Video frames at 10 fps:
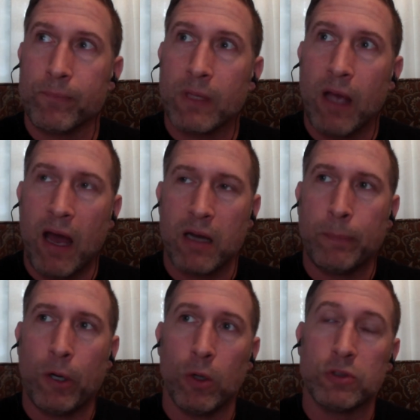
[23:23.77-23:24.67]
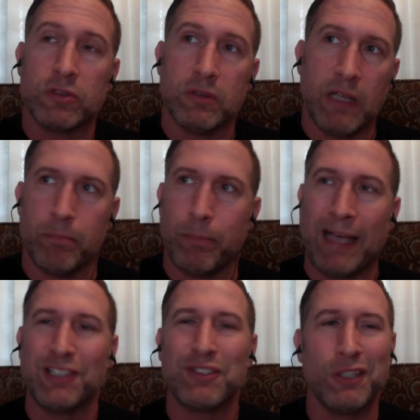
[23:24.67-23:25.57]
Adipose, it
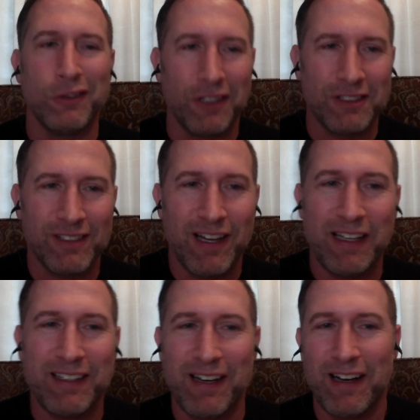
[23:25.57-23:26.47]
basically looks like doing